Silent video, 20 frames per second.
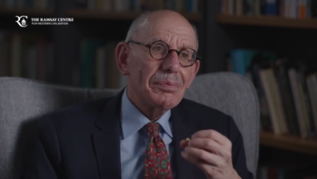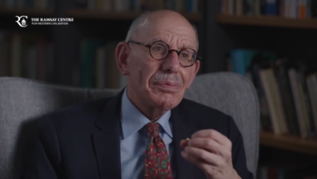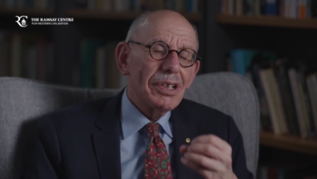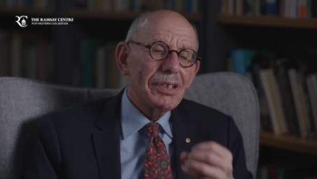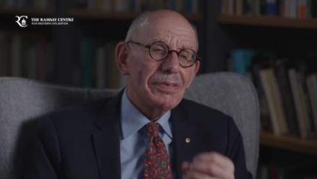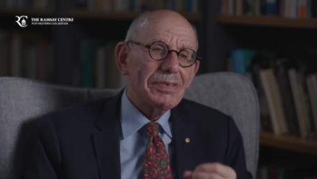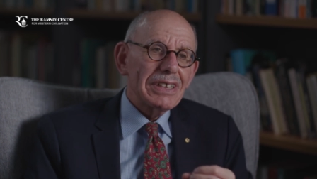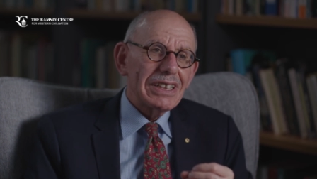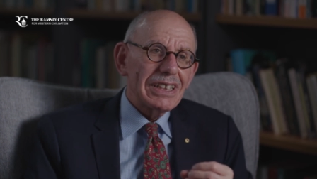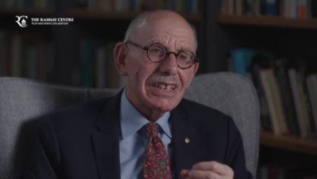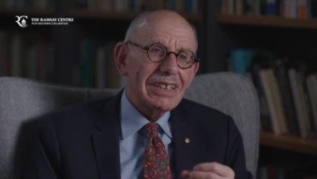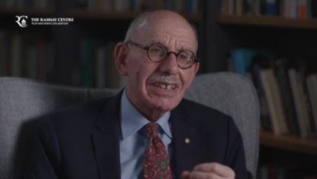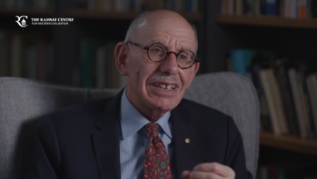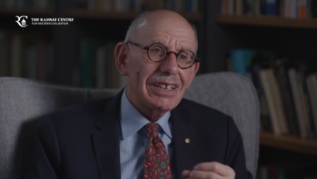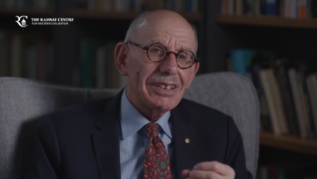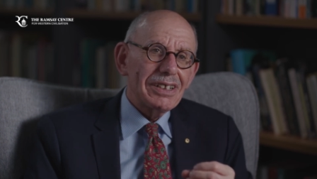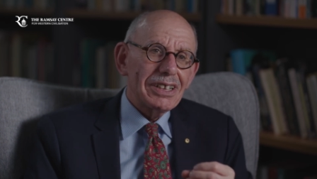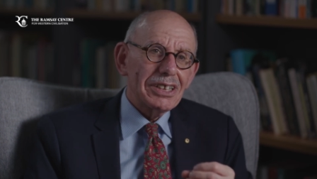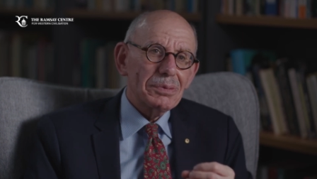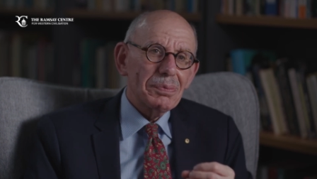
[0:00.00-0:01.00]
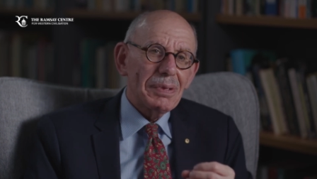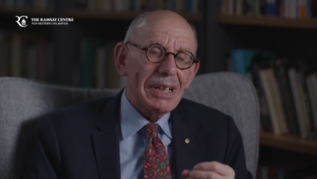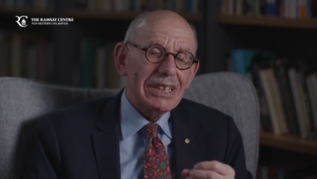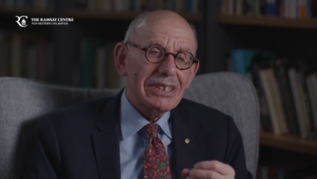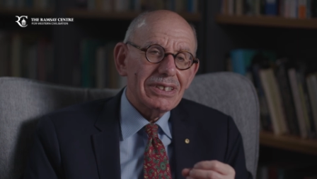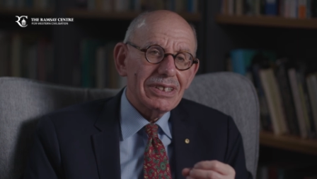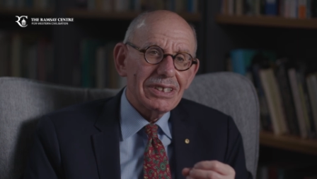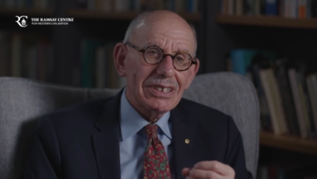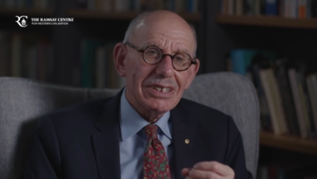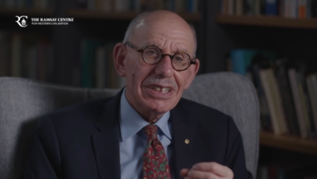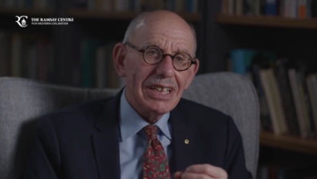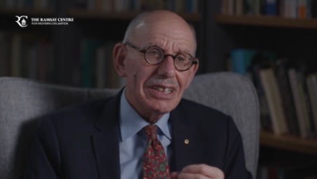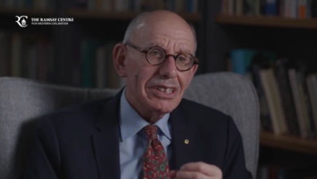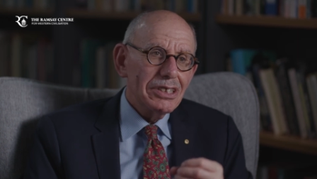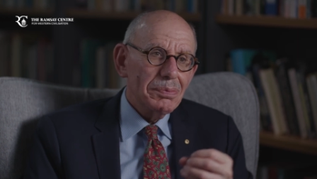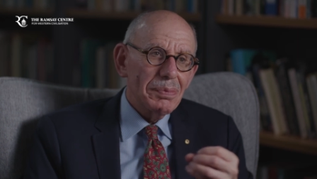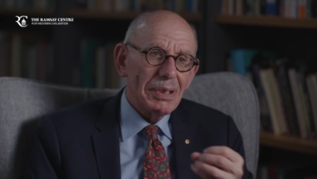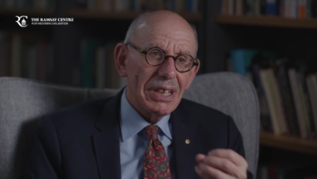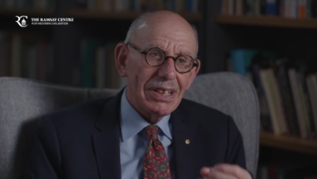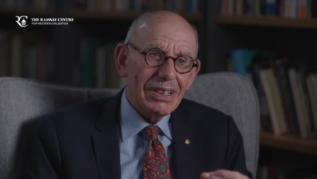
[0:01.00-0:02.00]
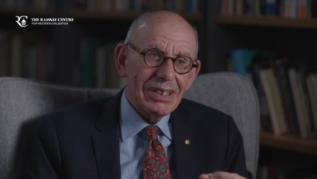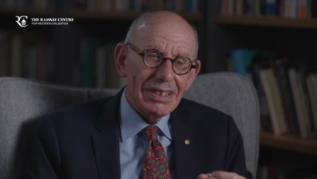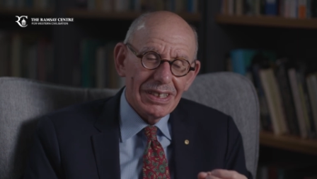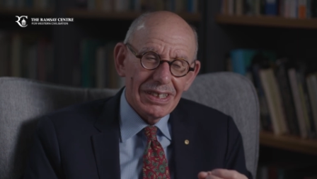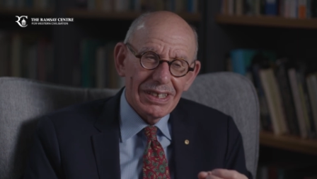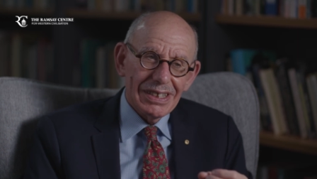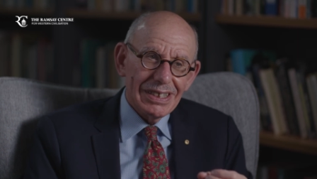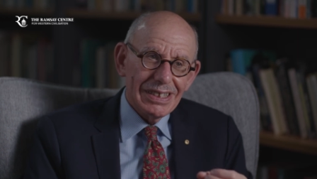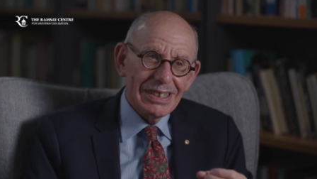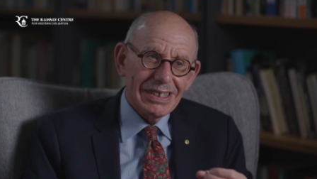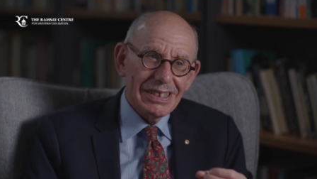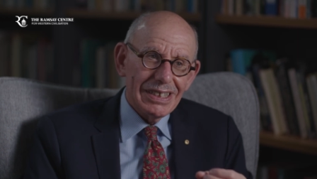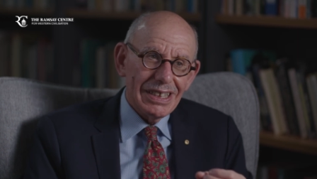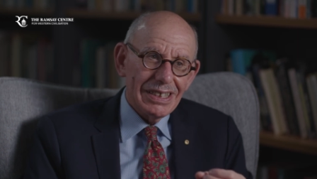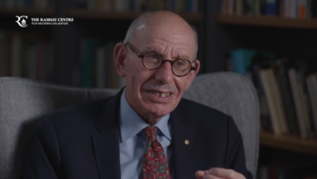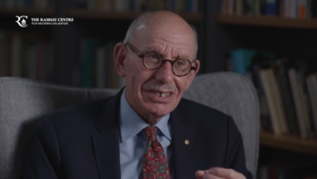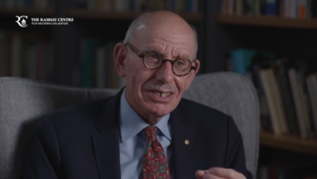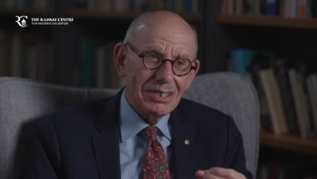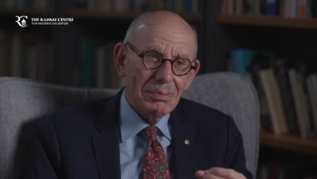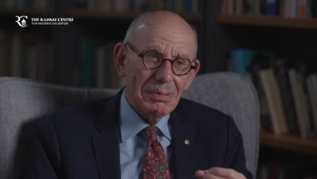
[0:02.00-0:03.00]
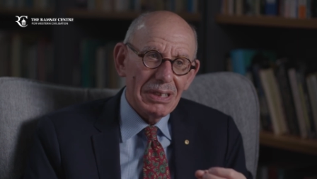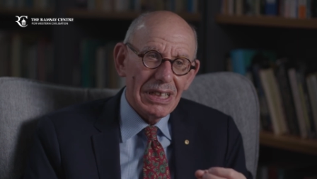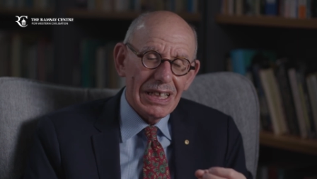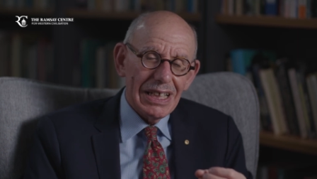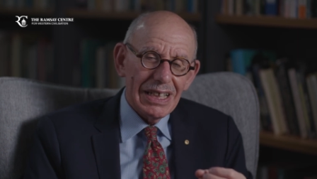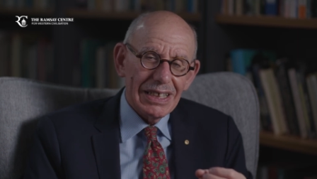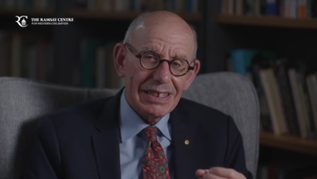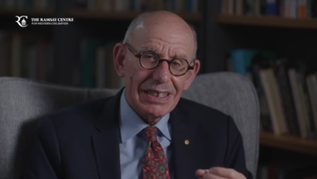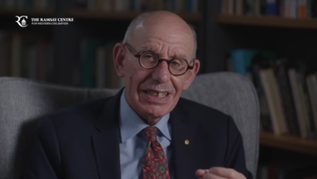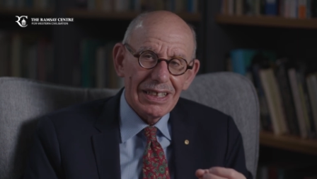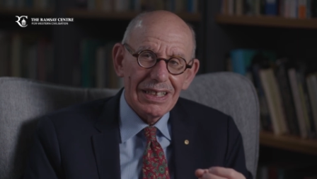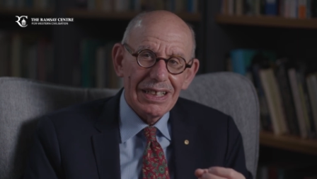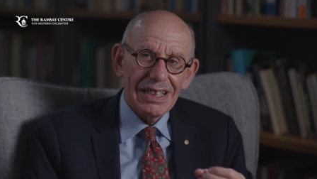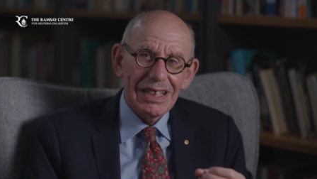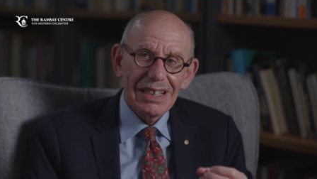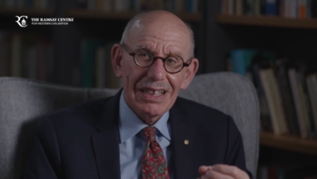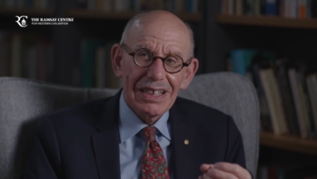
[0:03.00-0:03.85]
perfectly clear expression. Shakespeare tends to be like that.